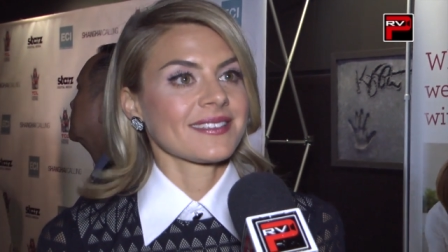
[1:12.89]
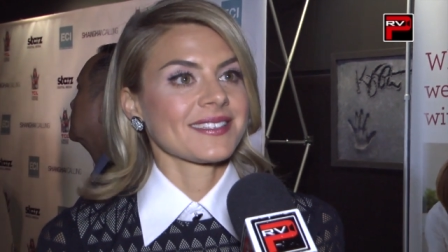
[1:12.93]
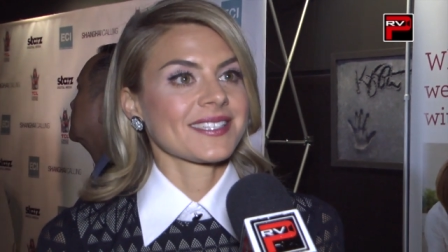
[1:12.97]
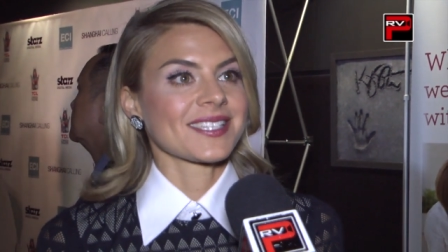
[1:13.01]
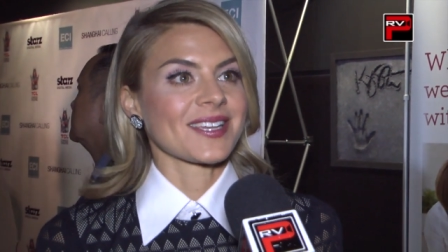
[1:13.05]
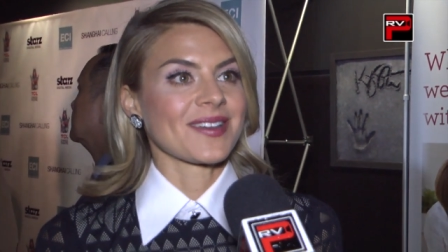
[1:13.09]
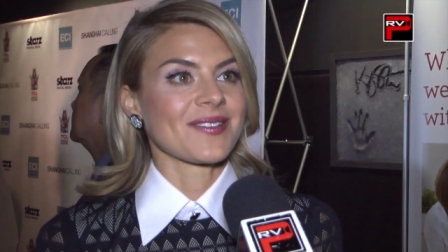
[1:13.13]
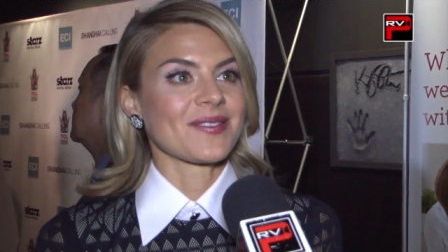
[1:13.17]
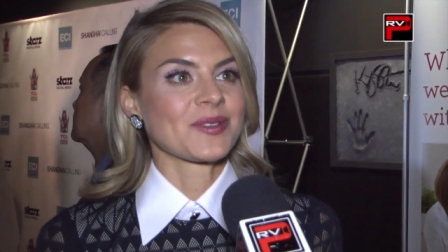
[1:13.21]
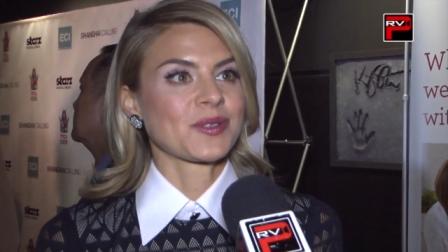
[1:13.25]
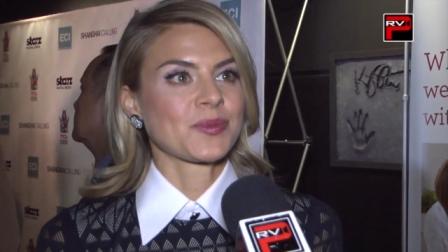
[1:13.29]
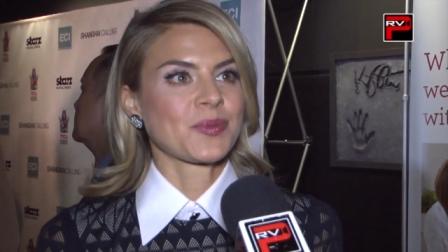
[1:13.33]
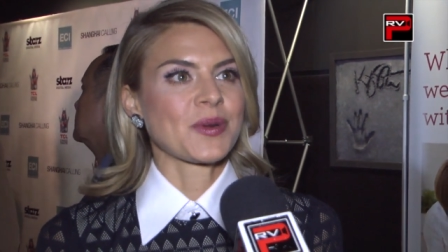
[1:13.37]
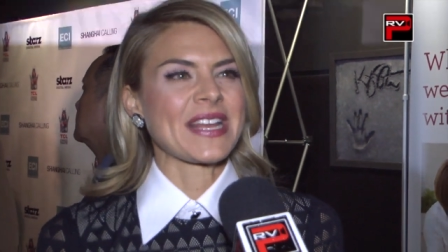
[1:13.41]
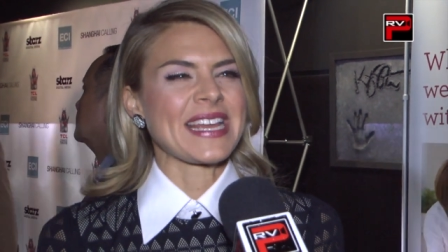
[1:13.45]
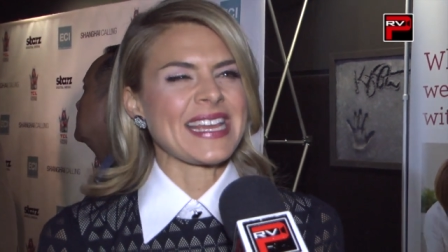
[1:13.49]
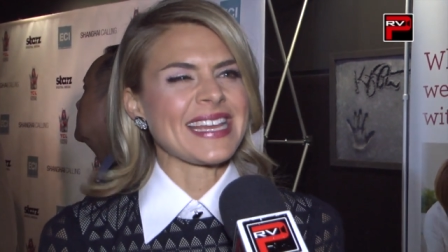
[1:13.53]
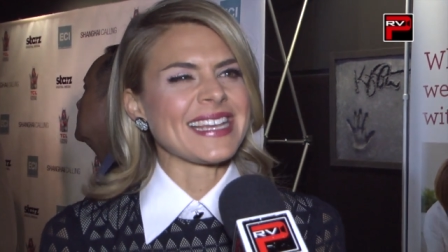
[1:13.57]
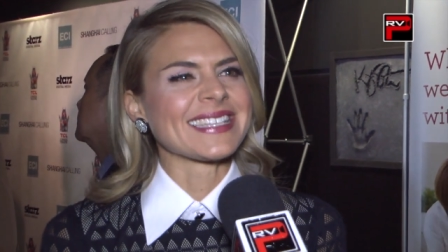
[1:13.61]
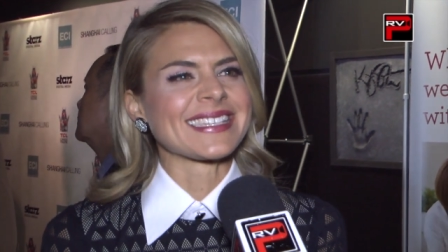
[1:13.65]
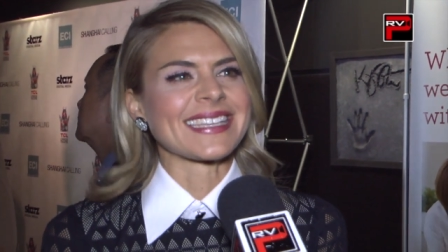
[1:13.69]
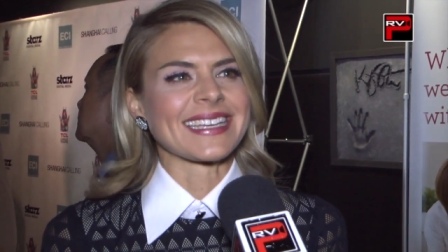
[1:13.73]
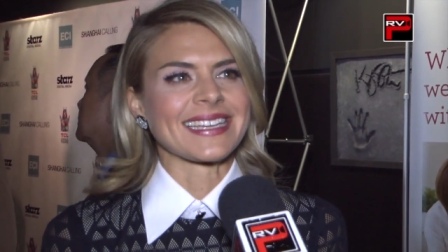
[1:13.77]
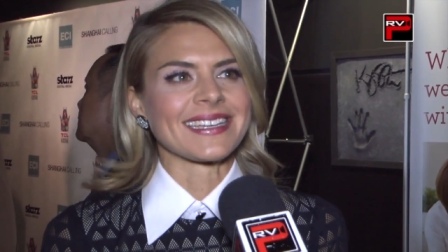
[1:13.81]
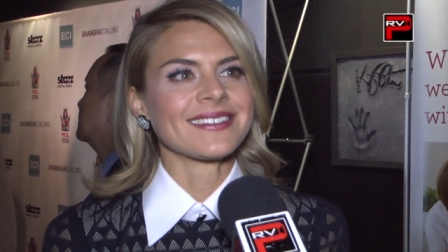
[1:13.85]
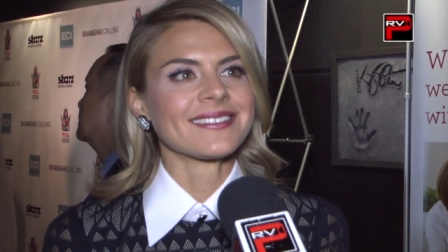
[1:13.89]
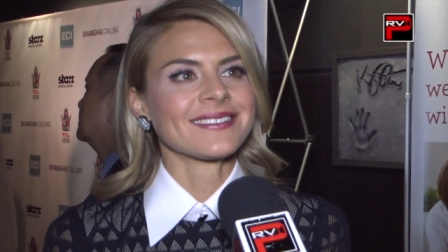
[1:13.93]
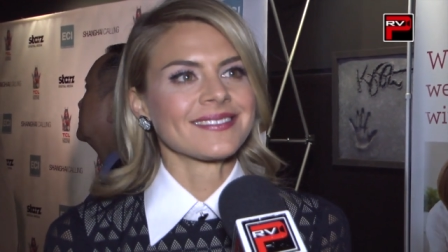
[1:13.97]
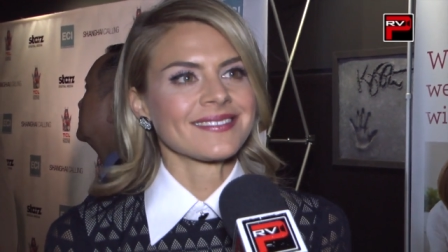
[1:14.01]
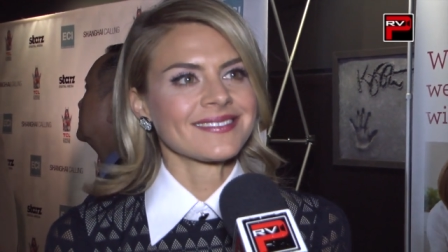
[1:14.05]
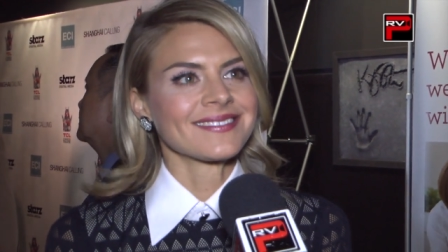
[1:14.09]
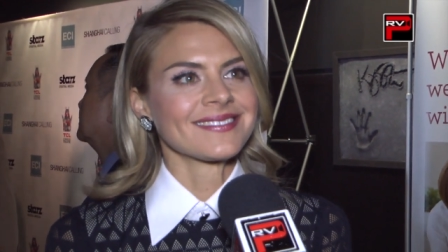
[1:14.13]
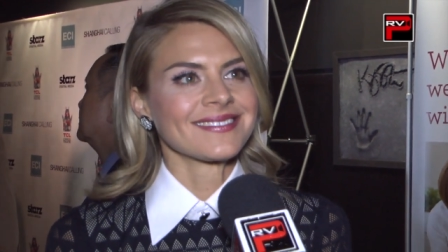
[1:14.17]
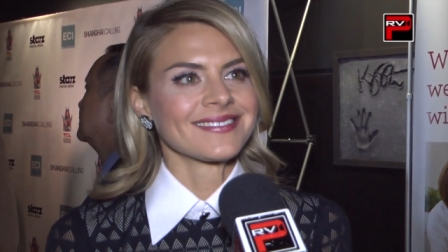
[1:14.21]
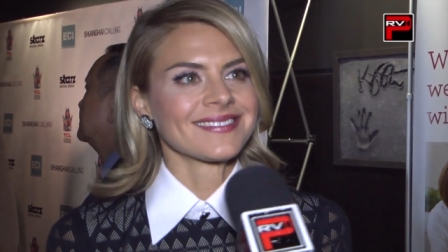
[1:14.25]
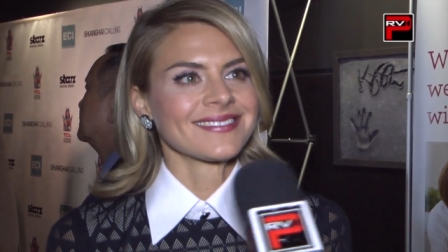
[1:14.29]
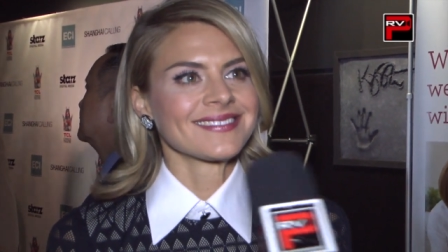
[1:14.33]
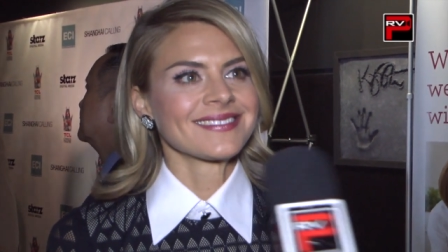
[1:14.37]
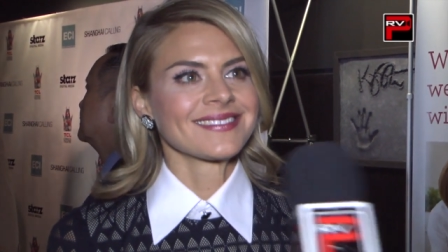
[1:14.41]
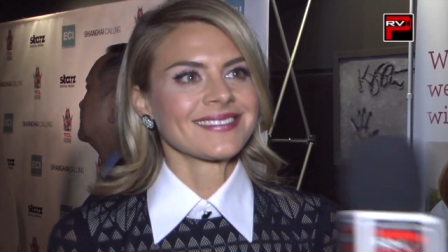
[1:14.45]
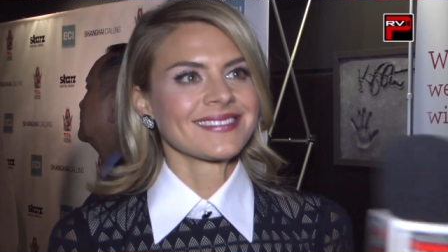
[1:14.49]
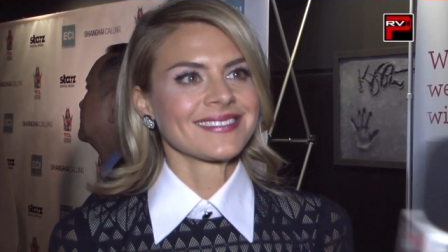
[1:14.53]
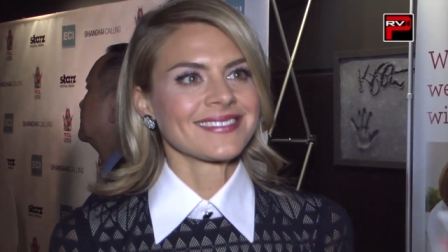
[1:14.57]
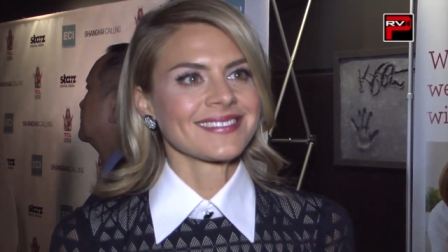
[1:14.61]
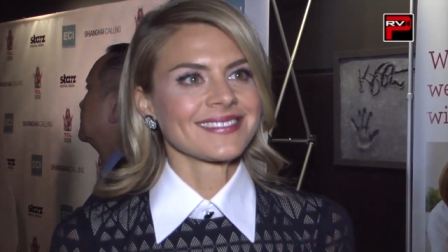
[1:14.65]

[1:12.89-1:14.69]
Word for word: So it was pretty easy. How